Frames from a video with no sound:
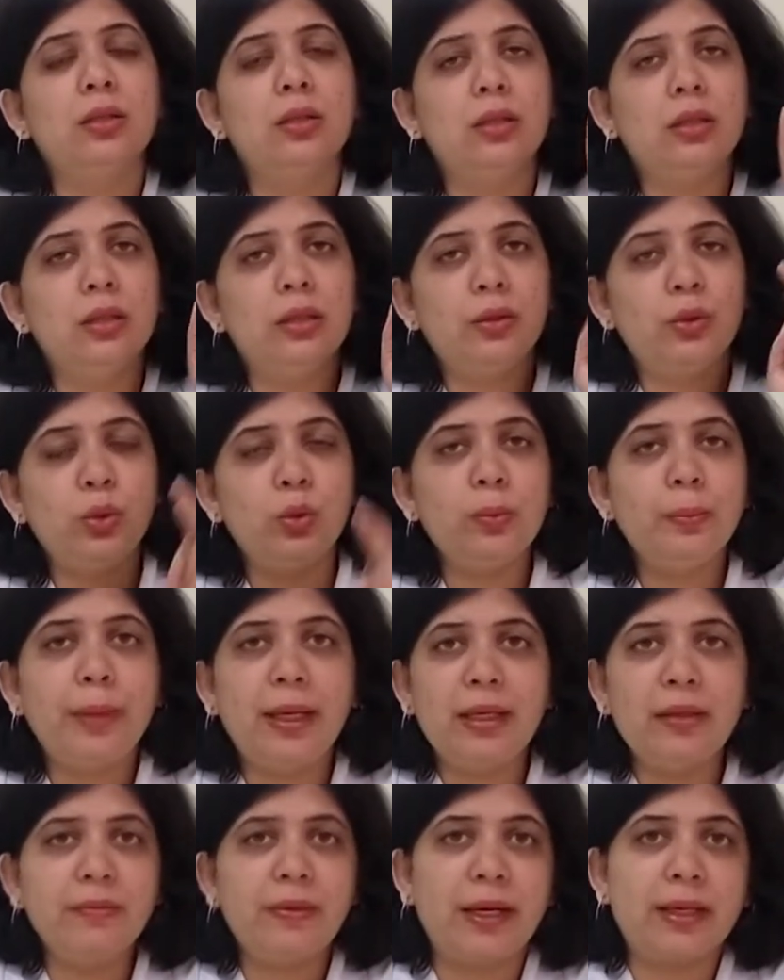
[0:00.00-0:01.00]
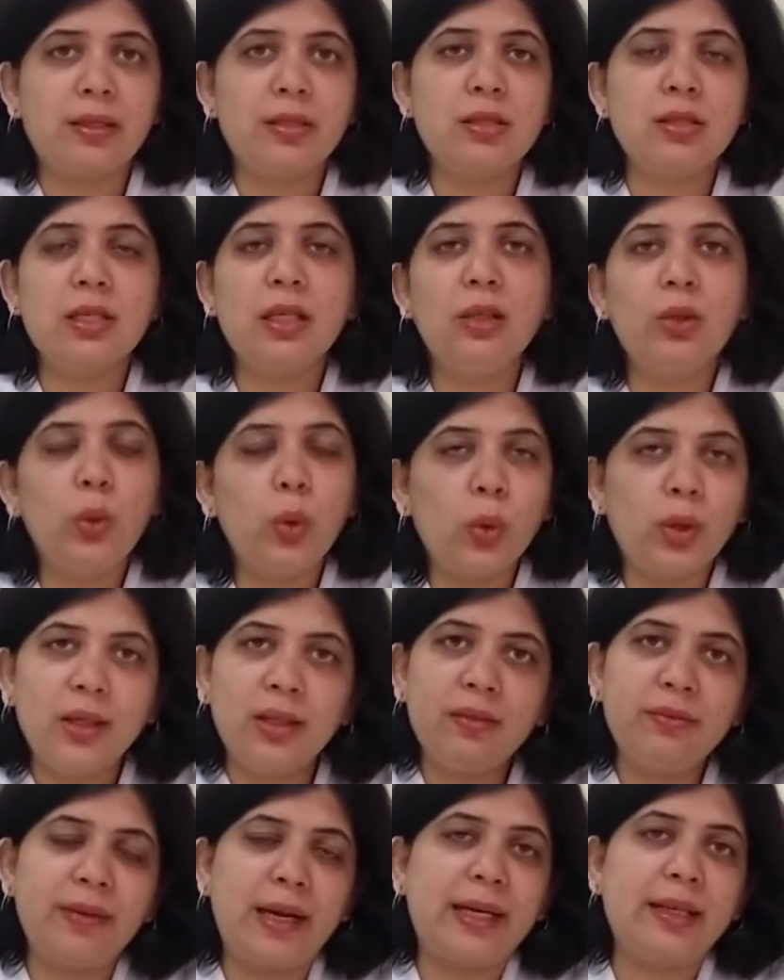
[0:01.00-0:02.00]
The two main factors are
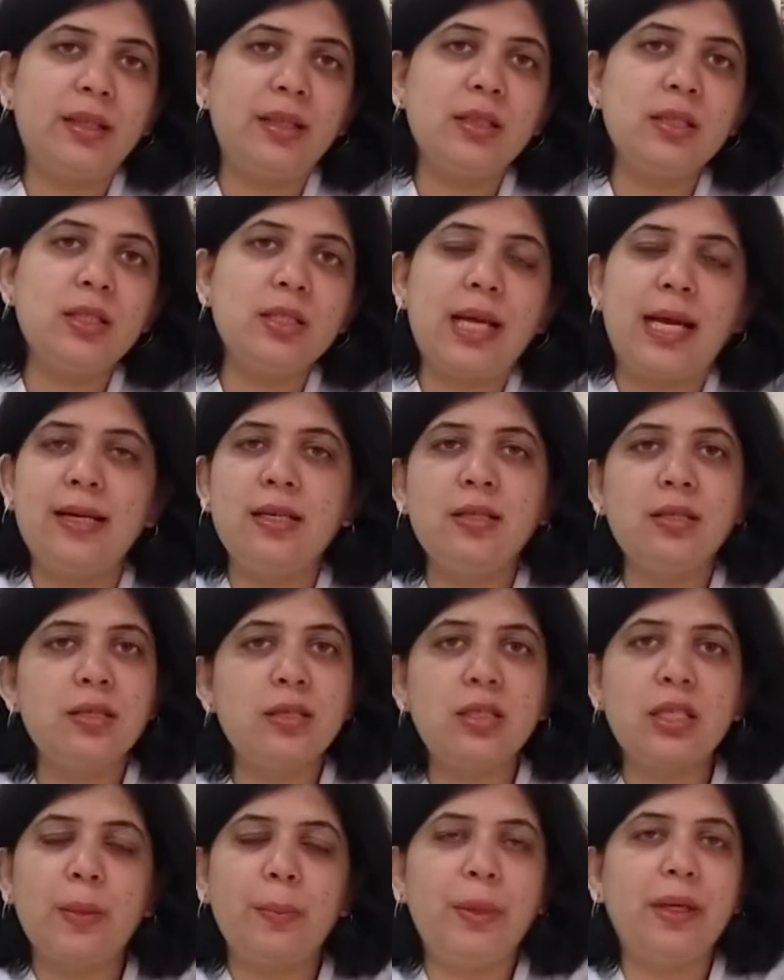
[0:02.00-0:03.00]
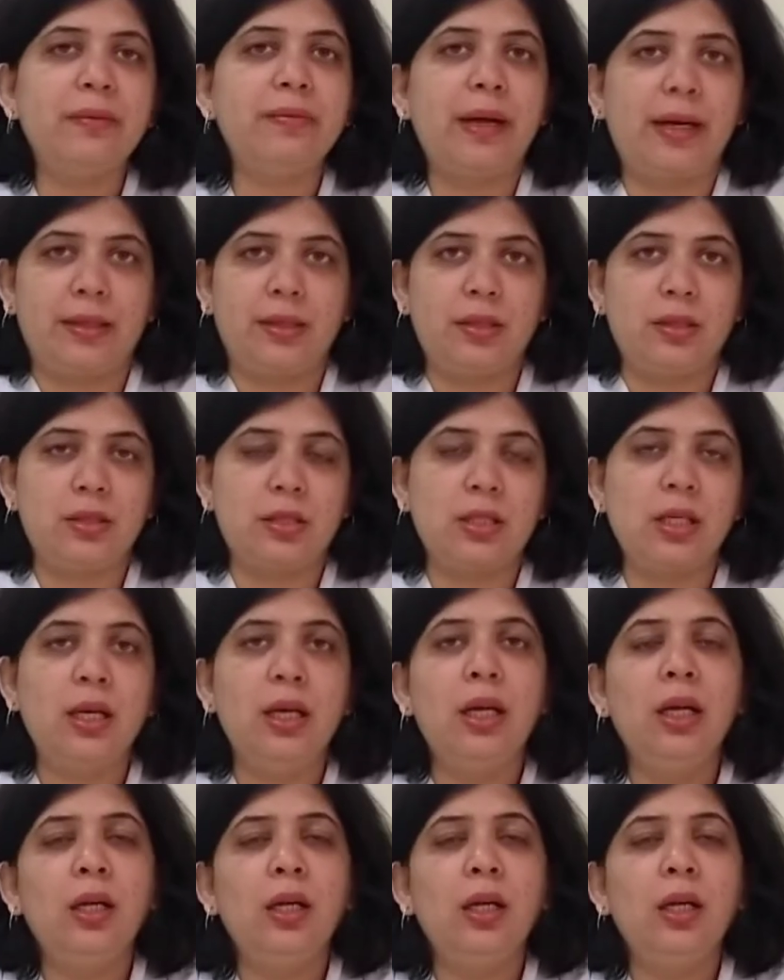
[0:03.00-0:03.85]
local factors and systemic factors.